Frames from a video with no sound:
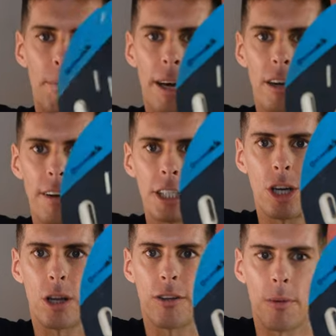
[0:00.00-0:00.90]
better if I
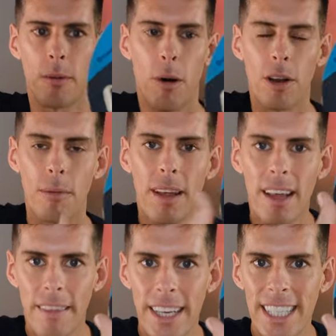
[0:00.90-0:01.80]
show you from the bottom.
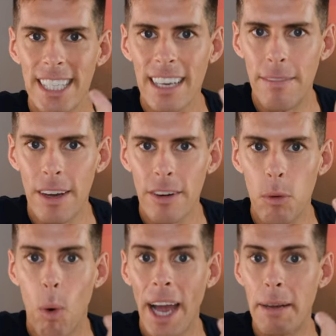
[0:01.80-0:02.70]
This is a very
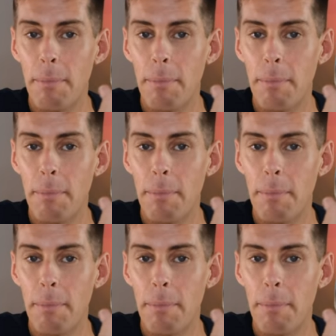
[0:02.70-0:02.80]
wide